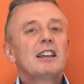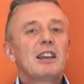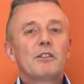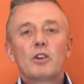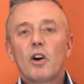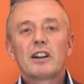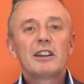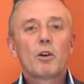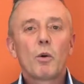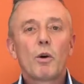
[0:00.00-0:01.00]
Give you an
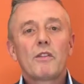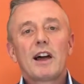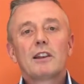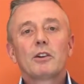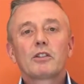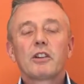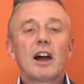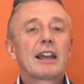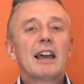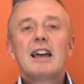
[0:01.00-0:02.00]
idea of what that looks
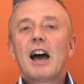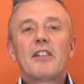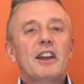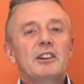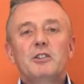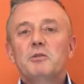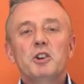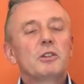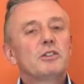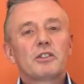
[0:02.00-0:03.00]
like, and then
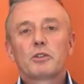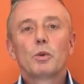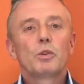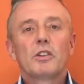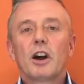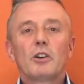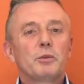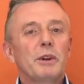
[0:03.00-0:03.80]
you could just order those.